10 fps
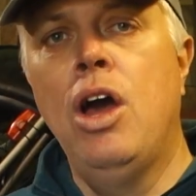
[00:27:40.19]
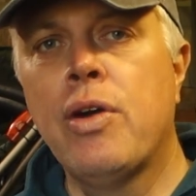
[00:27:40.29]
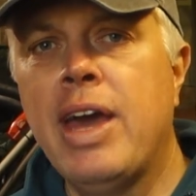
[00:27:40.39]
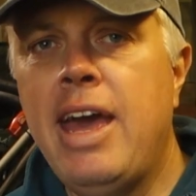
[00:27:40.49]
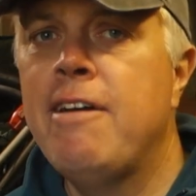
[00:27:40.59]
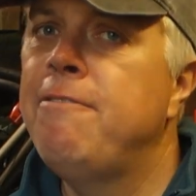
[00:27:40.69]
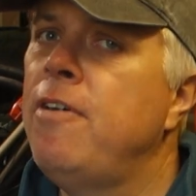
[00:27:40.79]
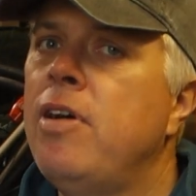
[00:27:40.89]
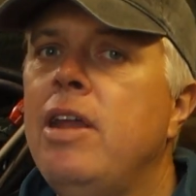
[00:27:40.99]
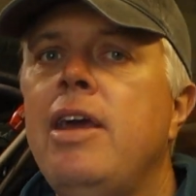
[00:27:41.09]
Okay, and
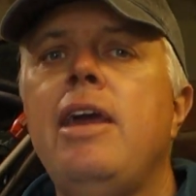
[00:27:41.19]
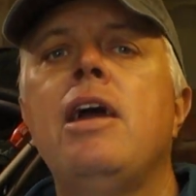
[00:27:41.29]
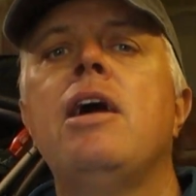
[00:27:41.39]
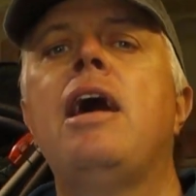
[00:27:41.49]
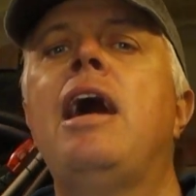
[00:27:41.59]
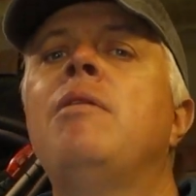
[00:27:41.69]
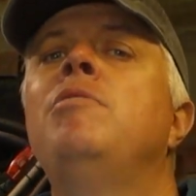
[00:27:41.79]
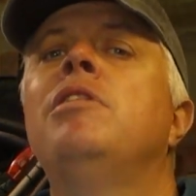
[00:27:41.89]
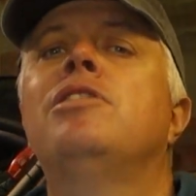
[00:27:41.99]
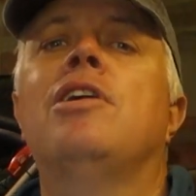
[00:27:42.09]
finally,
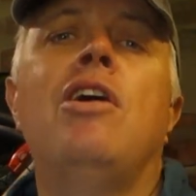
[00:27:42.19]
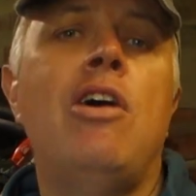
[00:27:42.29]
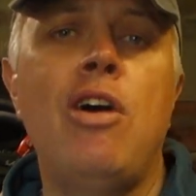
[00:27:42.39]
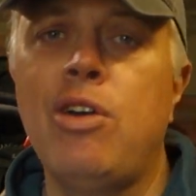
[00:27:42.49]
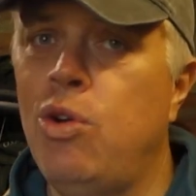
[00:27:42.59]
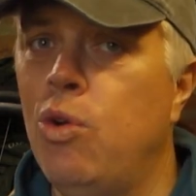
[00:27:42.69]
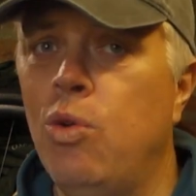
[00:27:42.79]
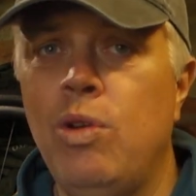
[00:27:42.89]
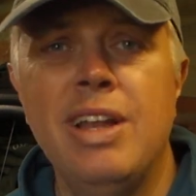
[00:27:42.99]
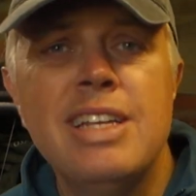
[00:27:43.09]
hammocks are cool.